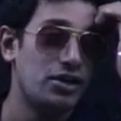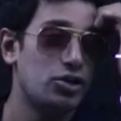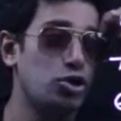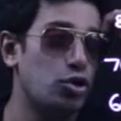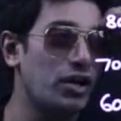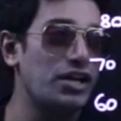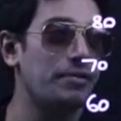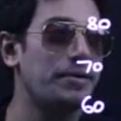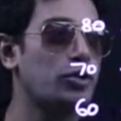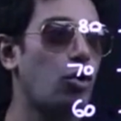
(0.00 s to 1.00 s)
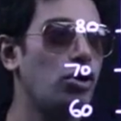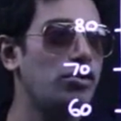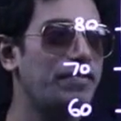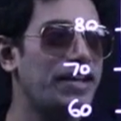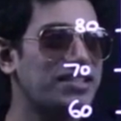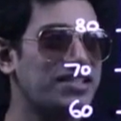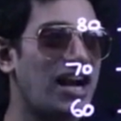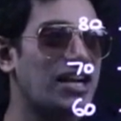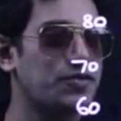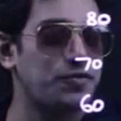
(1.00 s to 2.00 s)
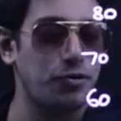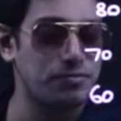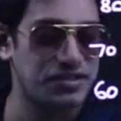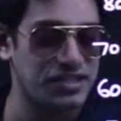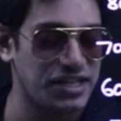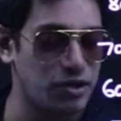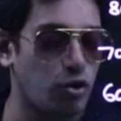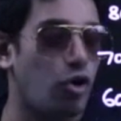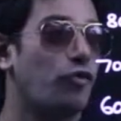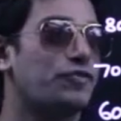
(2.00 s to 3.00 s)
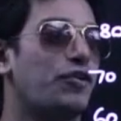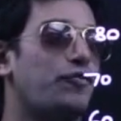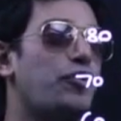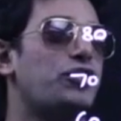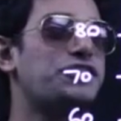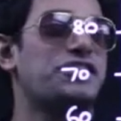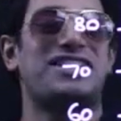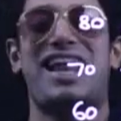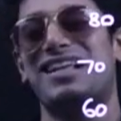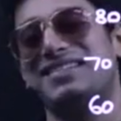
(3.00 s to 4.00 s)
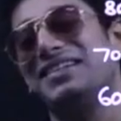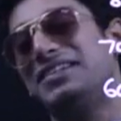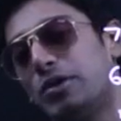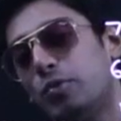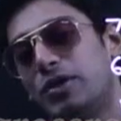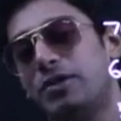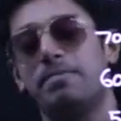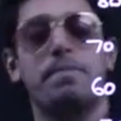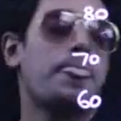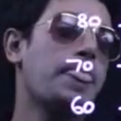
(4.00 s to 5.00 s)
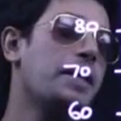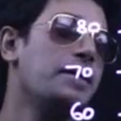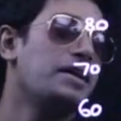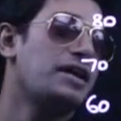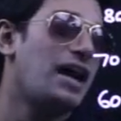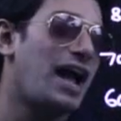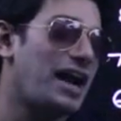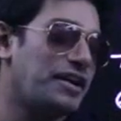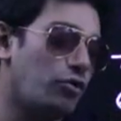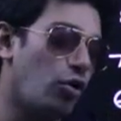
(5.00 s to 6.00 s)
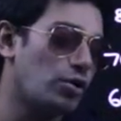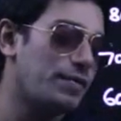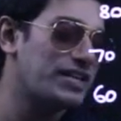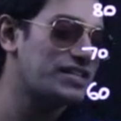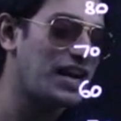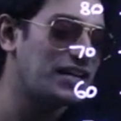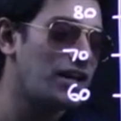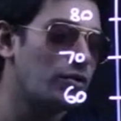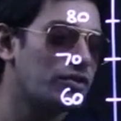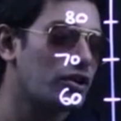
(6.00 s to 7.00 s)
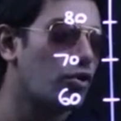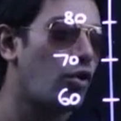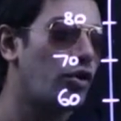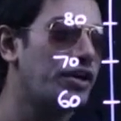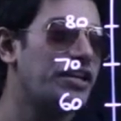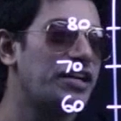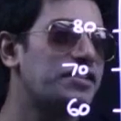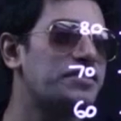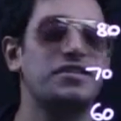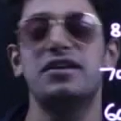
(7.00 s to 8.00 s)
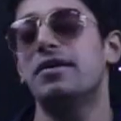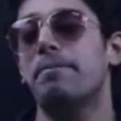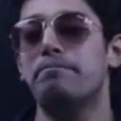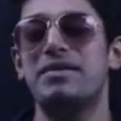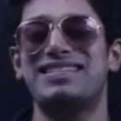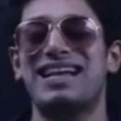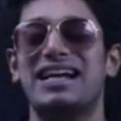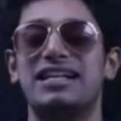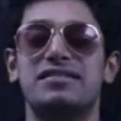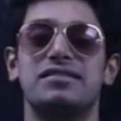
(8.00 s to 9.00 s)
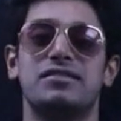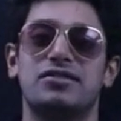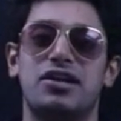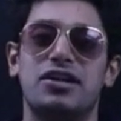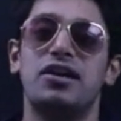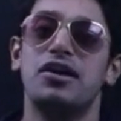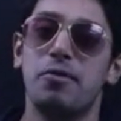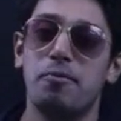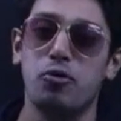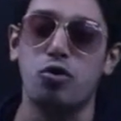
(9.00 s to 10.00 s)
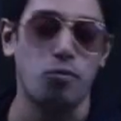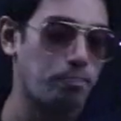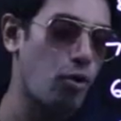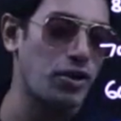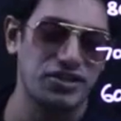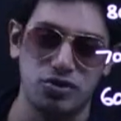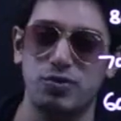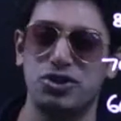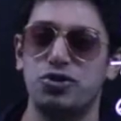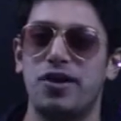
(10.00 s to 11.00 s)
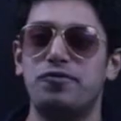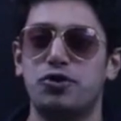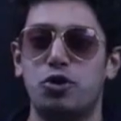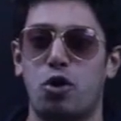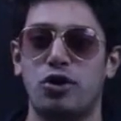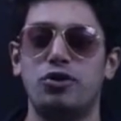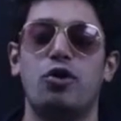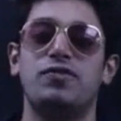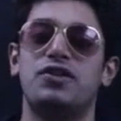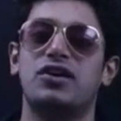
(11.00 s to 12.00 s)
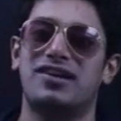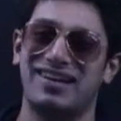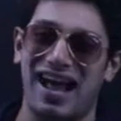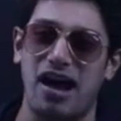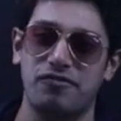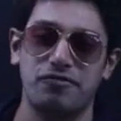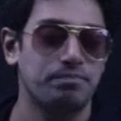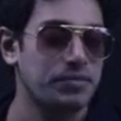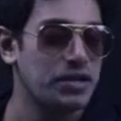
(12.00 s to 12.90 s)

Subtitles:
Lower limit always starts from 0 of the first class interval. And always write down the coordinates besides the points which you have drawn on the graph.